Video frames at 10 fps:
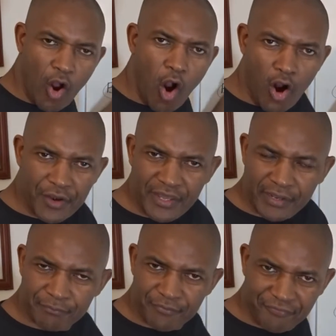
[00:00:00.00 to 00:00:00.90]
all
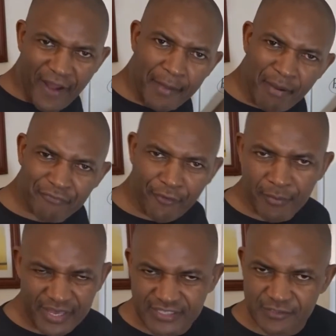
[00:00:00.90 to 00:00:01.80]
the fiber from
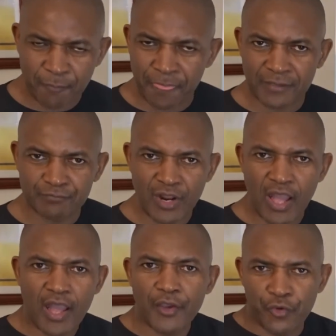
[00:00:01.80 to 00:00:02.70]
it.
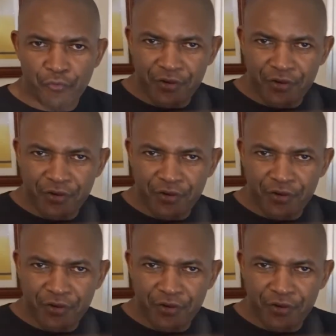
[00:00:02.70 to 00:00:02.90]
You've